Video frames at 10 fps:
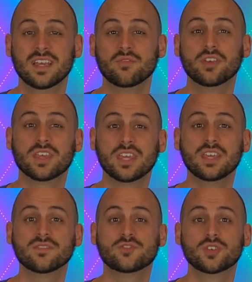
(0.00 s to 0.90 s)
the
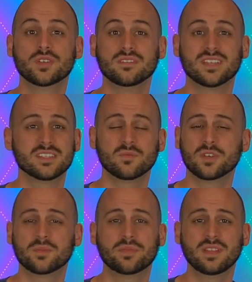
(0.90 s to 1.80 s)
king of Judah doesn't
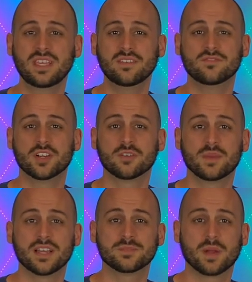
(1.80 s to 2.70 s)
want to believe
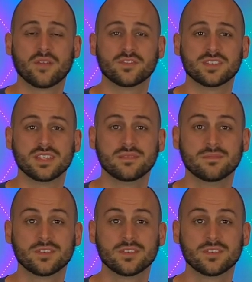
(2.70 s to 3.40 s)
Jeremiah's prophecy,